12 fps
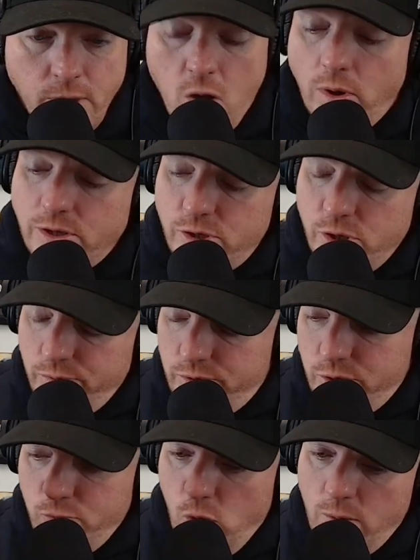oh, two,
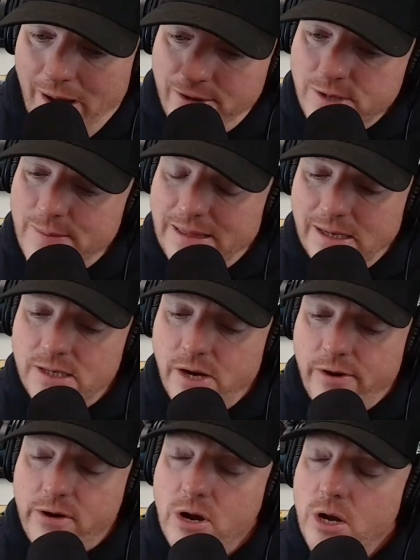two more models about the
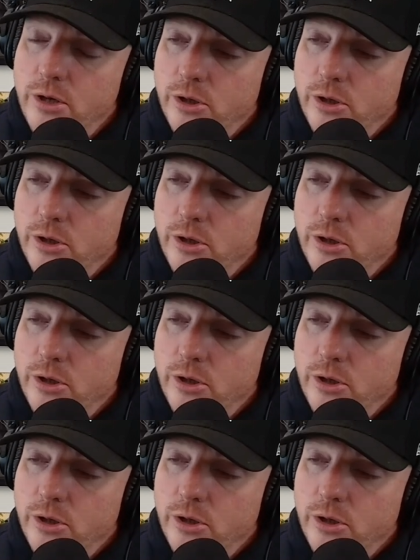interior.